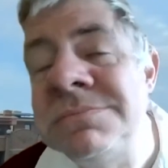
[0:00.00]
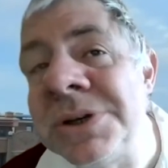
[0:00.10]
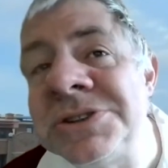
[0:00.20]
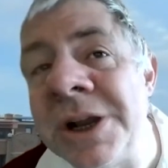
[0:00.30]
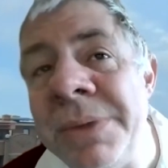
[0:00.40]

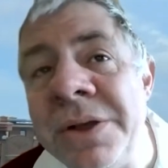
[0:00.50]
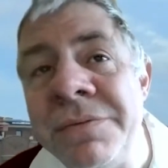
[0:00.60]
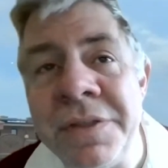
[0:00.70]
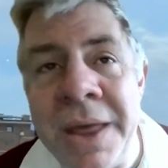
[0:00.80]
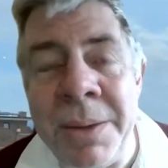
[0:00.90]
So it's going to be
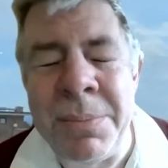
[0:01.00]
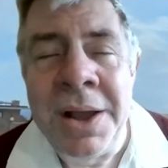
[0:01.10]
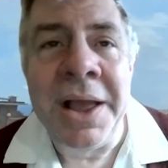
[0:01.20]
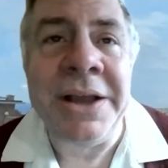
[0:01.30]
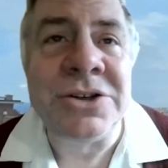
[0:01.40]
good for them.
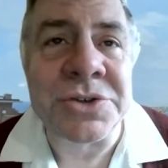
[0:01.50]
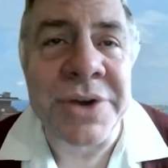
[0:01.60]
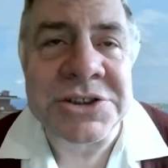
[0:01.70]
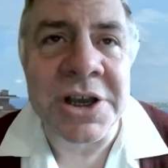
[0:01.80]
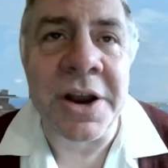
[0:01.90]
Interest
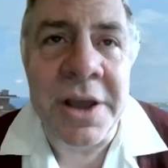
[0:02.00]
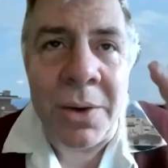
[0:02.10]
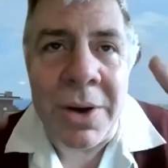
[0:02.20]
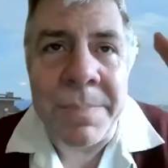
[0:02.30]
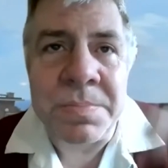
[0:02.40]
rates are going to
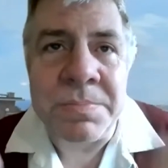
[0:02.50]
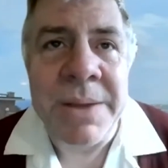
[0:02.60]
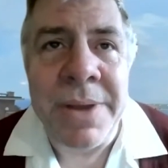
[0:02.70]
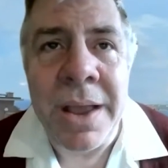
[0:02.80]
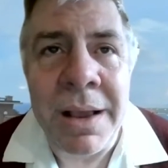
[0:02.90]
go up,
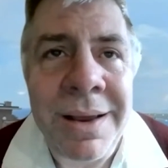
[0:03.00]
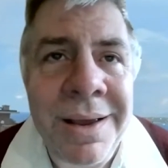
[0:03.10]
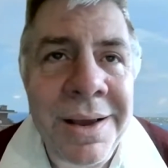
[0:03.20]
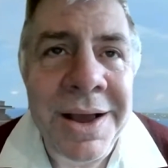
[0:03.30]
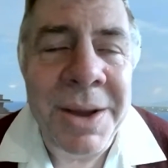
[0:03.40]
maybe,
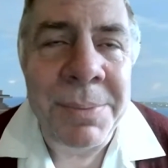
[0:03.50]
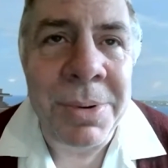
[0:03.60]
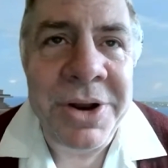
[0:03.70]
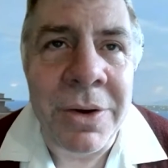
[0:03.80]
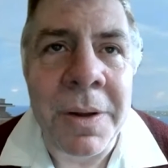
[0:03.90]
uh,
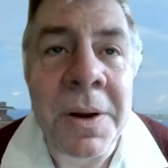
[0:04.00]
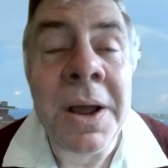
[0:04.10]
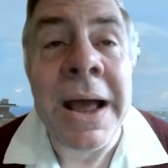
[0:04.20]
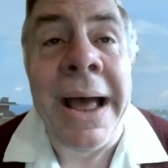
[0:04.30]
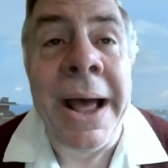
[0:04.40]
probably not.
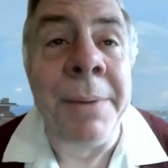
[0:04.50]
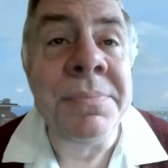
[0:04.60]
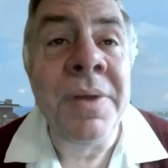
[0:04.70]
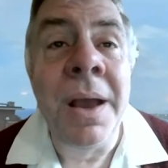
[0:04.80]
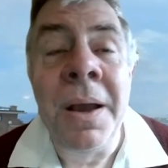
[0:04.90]

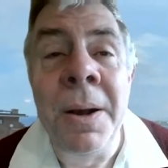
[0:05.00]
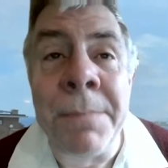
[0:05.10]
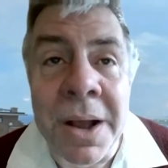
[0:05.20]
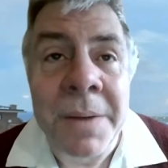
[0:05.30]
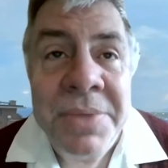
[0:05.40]
Um,
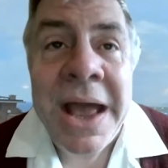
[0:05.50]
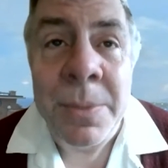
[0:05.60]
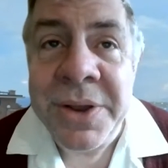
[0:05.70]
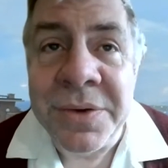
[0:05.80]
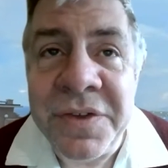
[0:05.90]
but that
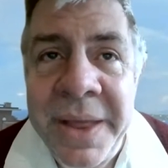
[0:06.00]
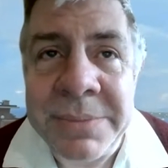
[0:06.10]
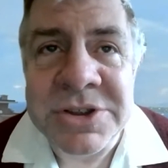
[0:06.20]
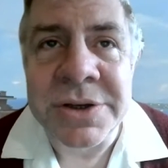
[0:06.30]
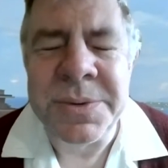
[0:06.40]
will be good for
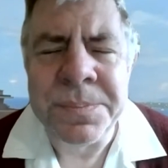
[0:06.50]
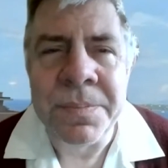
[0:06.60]
them too.